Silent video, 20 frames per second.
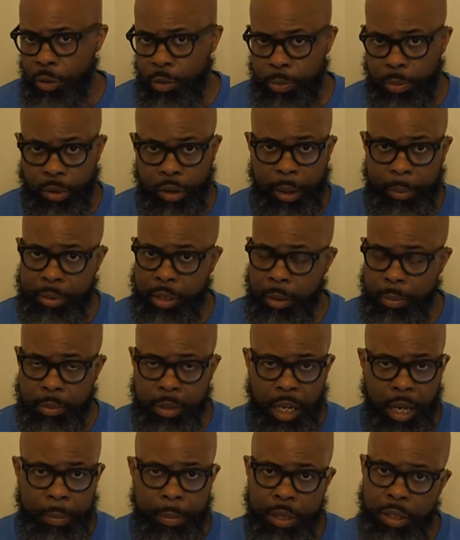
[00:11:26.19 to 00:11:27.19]
perhaps
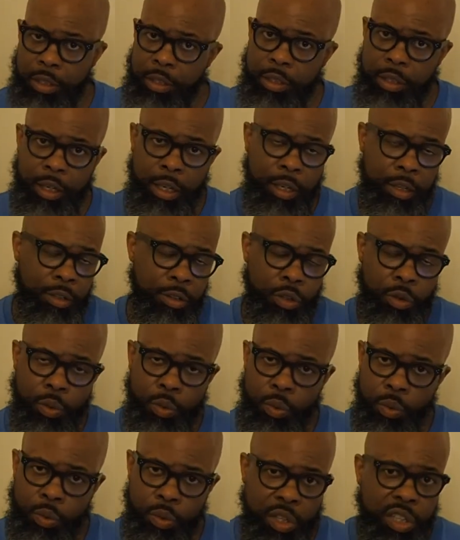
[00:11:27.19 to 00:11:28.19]
sometime
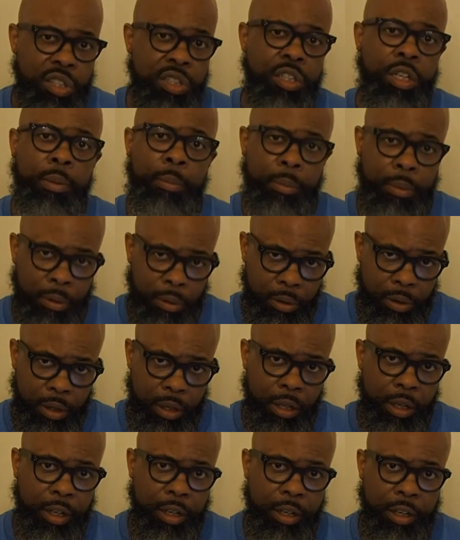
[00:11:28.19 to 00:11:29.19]
into December,
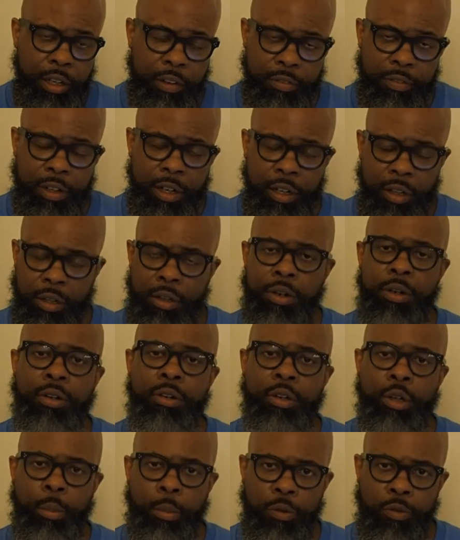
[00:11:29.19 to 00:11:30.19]
if not
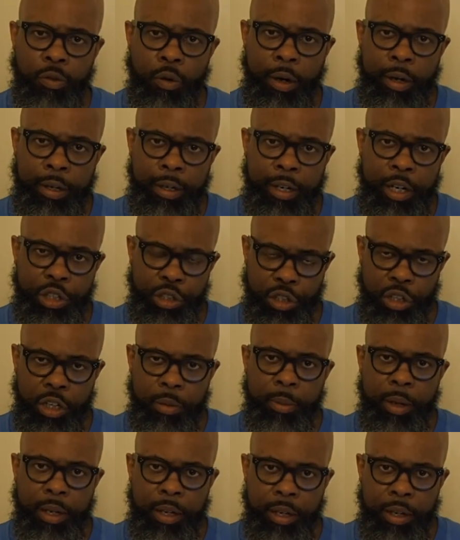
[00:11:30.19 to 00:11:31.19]
longer, before I could actually get
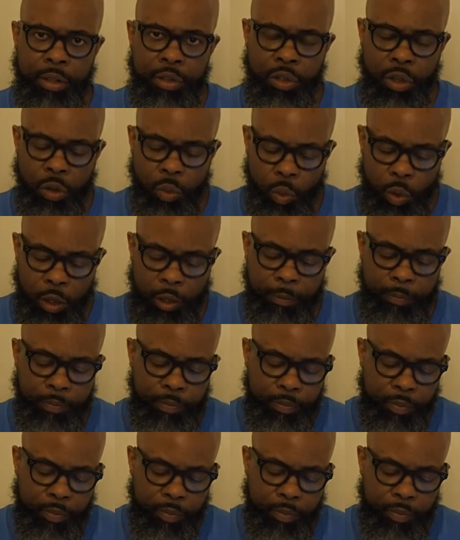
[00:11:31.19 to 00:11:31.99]
my hands on one.